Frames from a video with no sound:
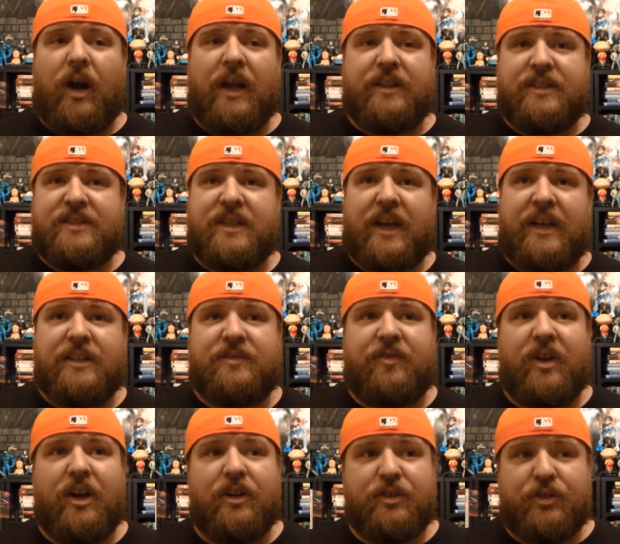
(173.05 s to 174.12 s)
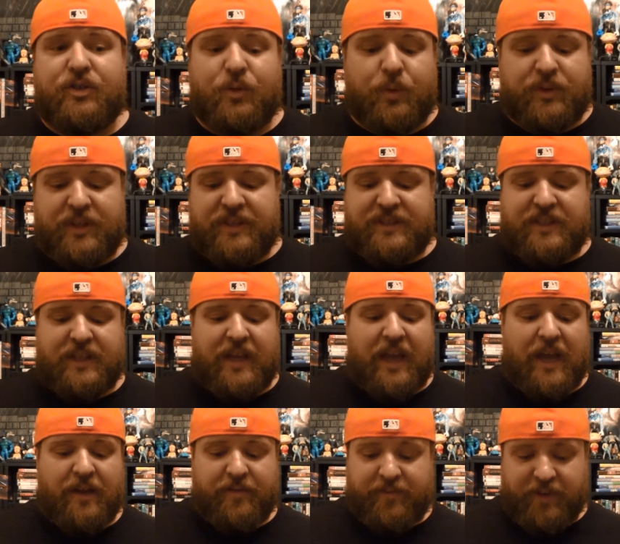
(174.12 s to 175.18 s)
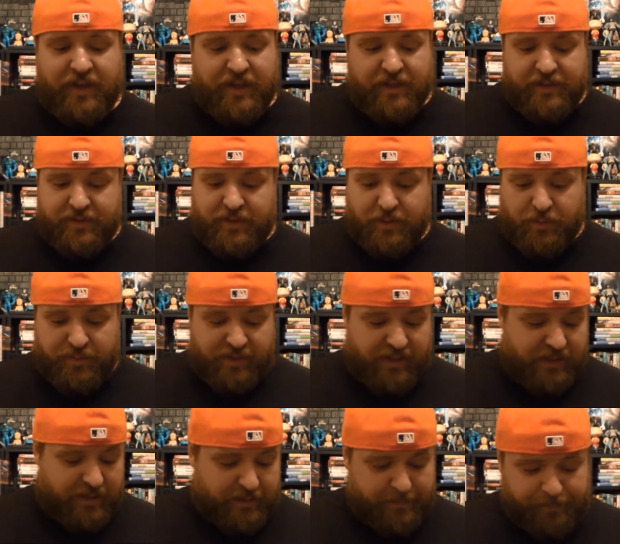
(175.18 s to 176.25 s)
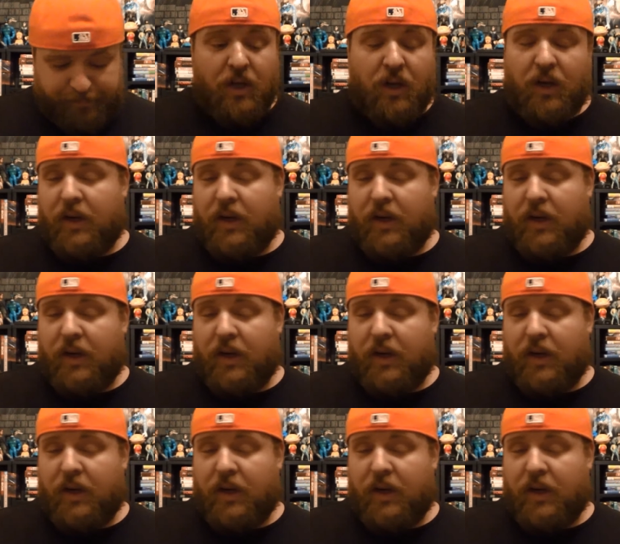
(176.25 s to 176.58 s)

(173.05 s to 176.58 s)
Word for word: at the science fair and they're doing this and they have uh, you know the um,